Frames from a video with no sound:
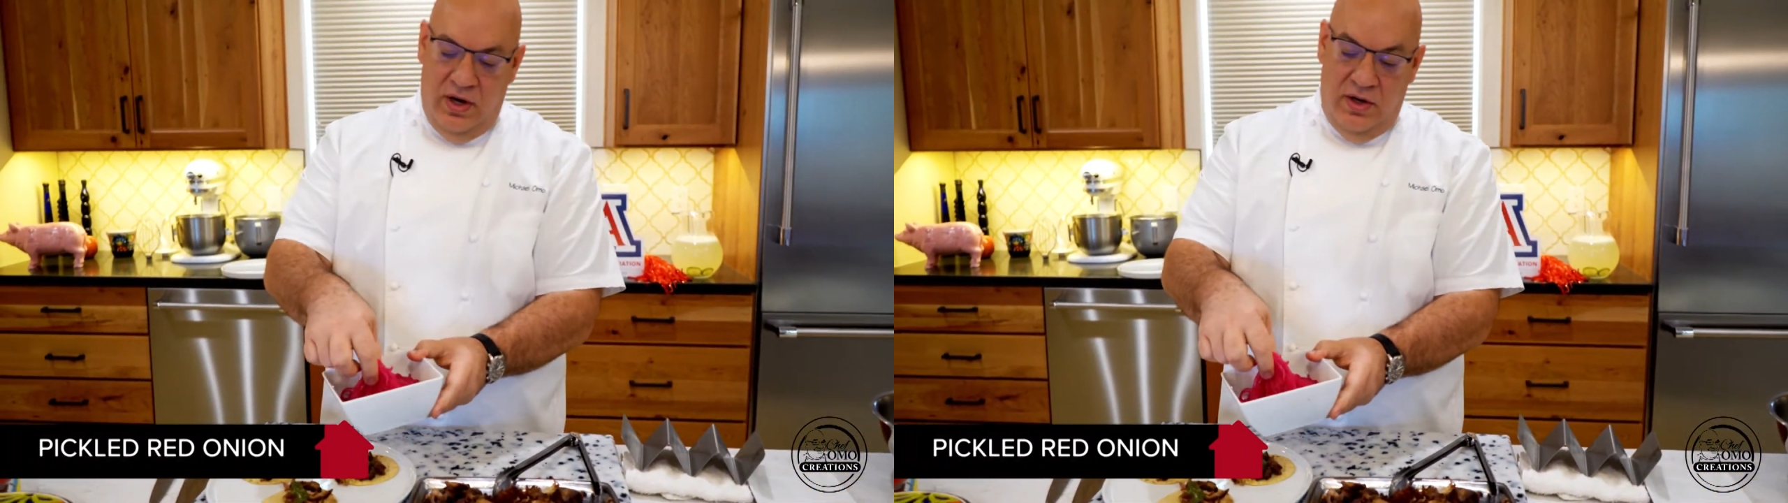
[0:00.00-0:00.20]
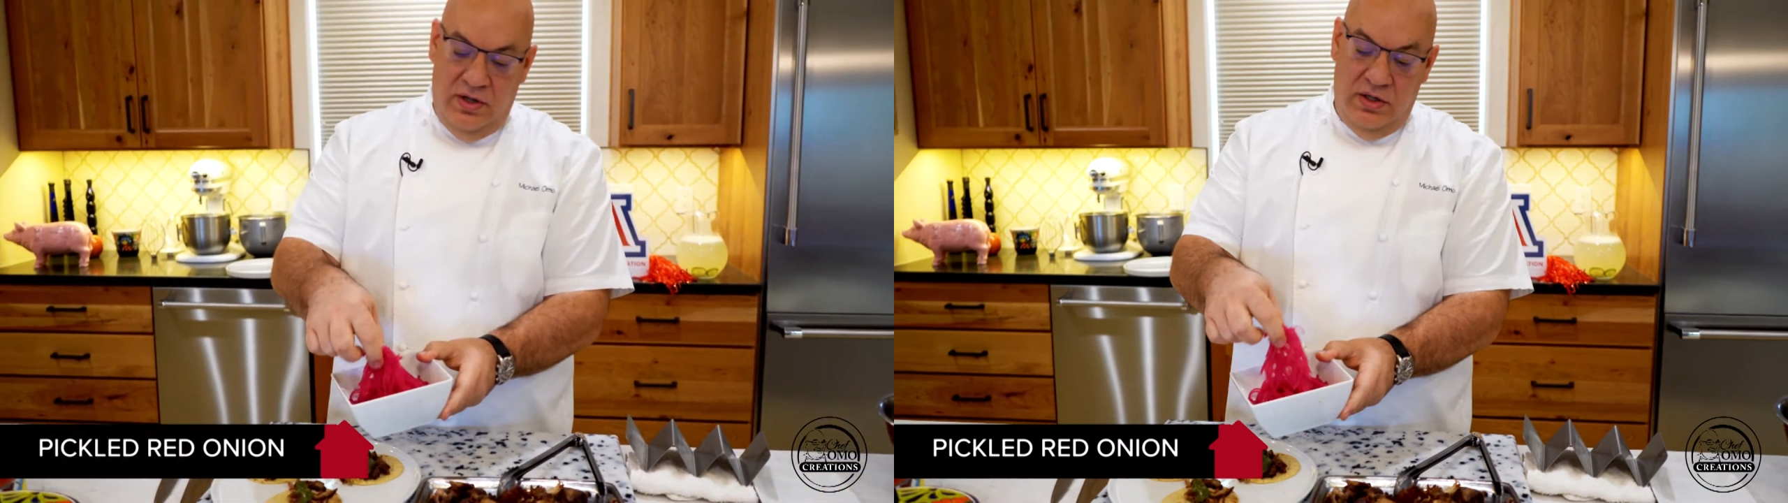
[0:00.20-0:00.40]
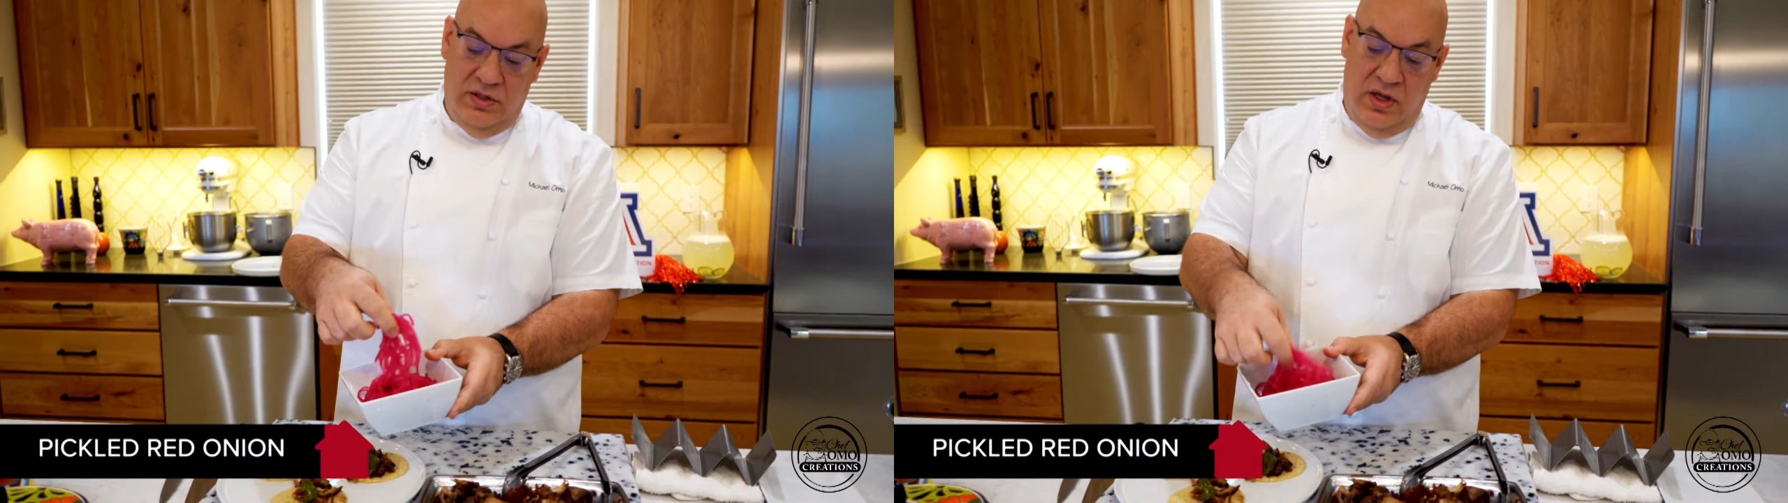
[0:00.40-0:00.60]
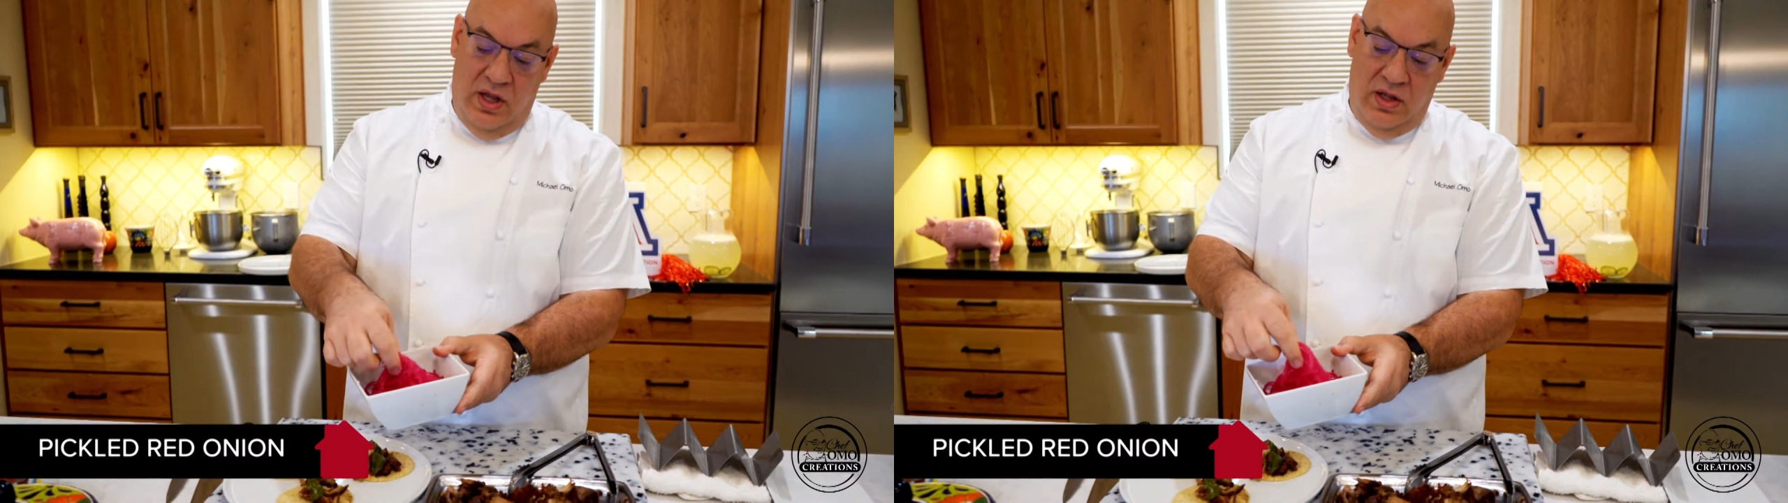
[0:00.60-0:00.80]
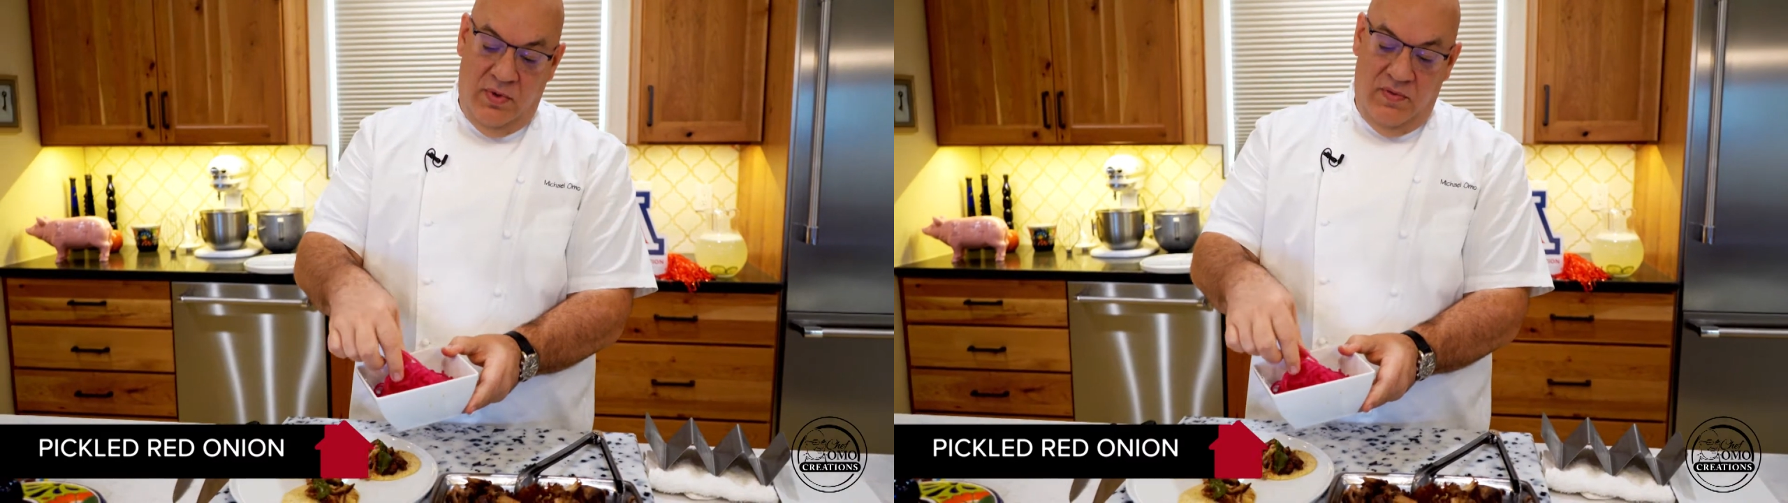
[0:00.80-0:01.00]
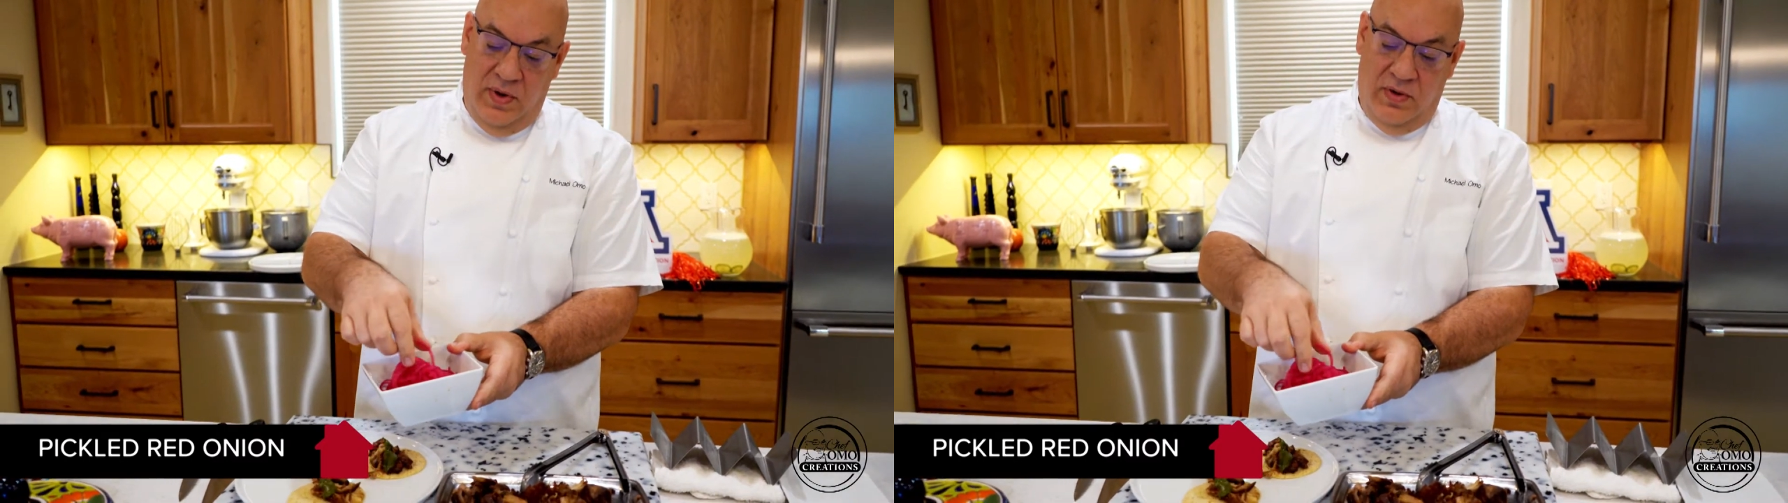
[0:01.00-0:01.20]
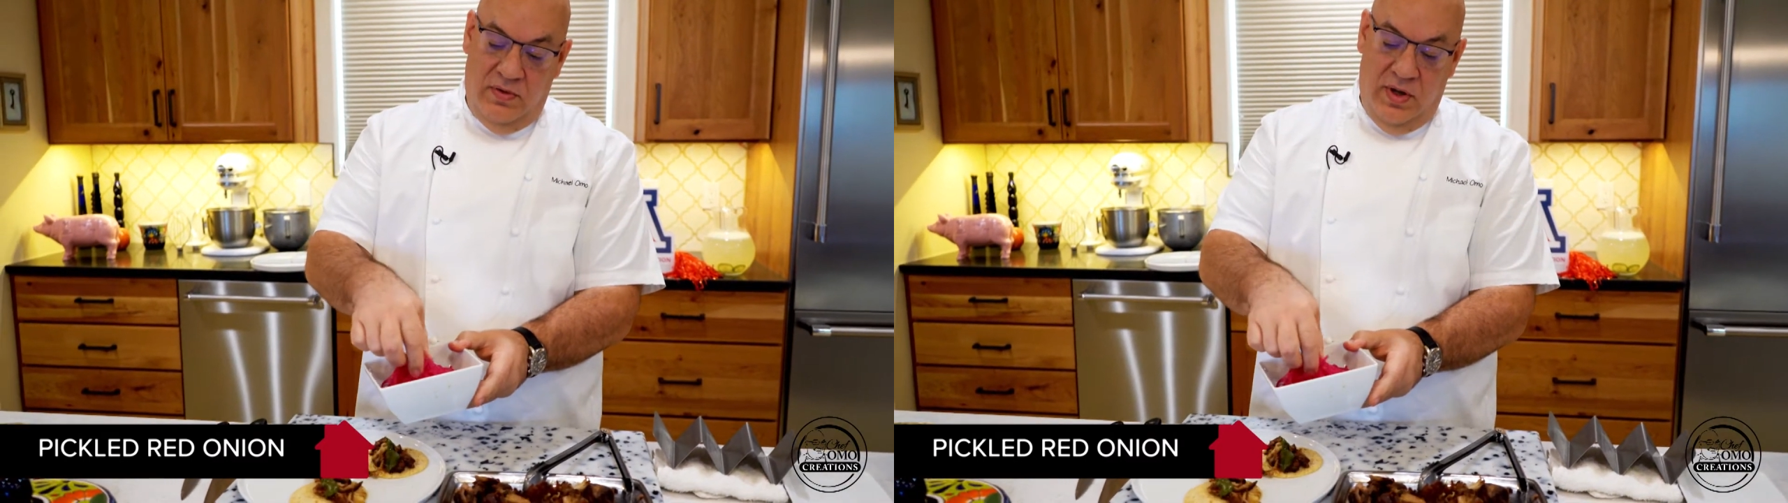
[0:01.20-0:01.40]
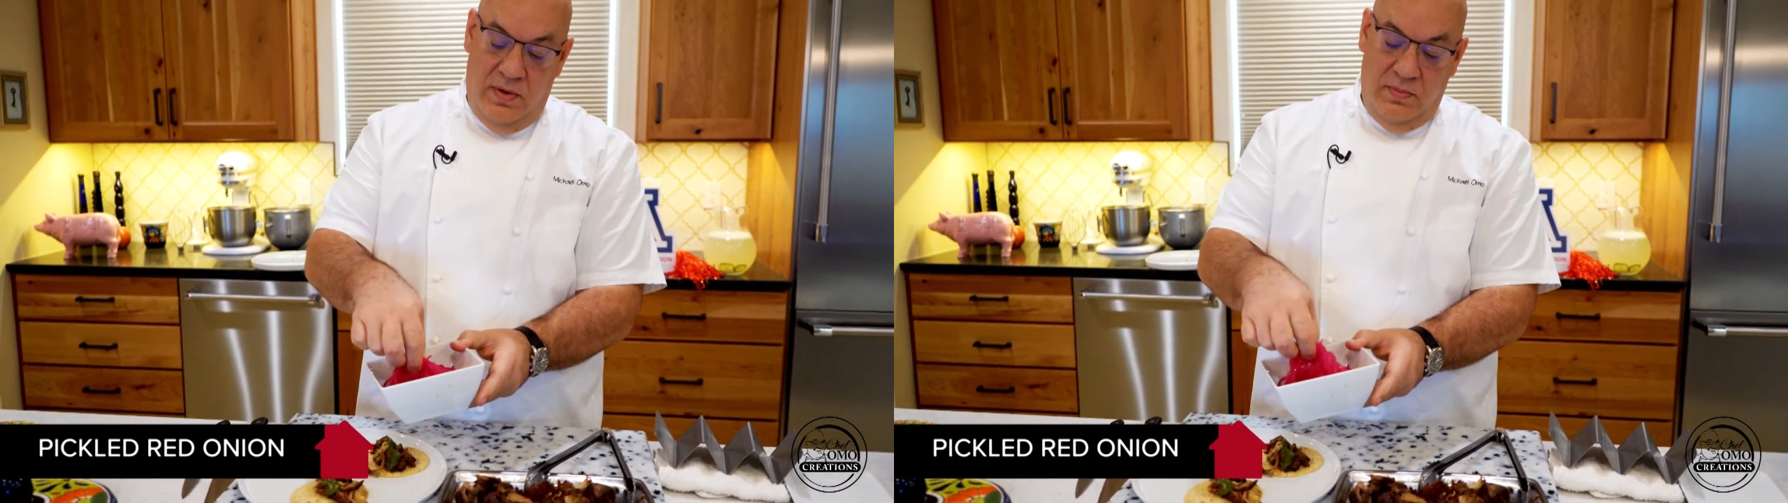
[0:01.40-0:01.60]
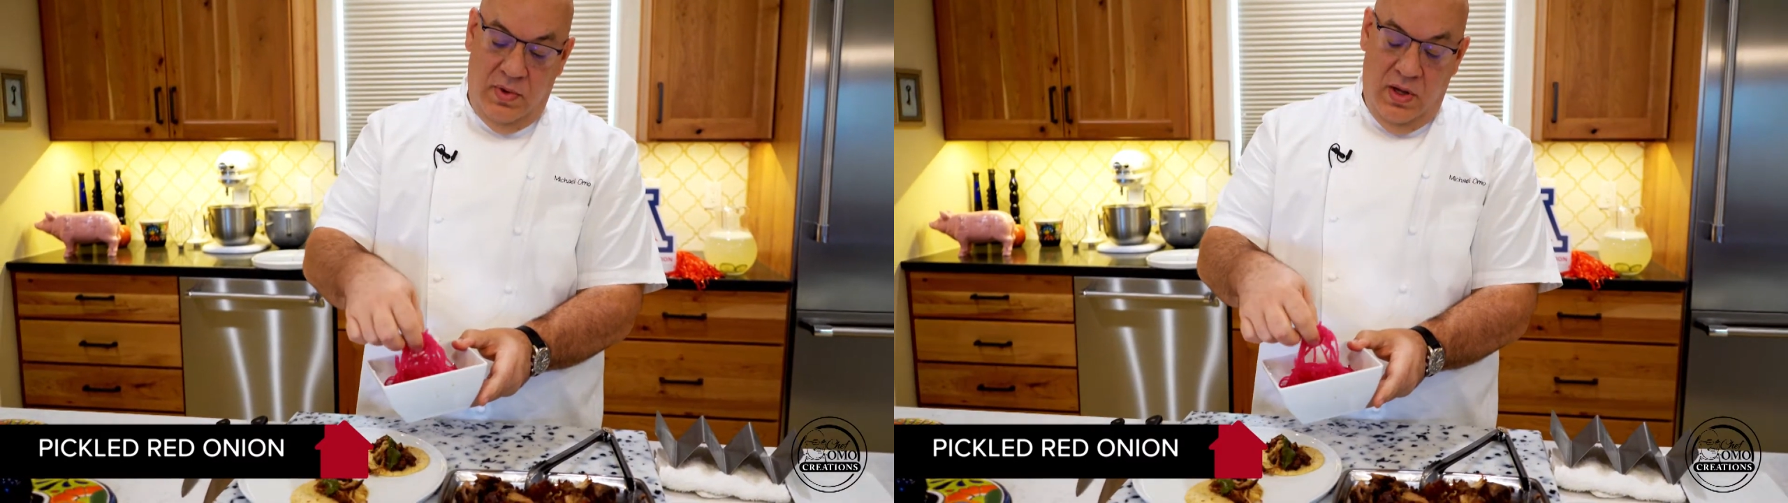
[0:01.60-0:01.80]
onions and then we've pickled them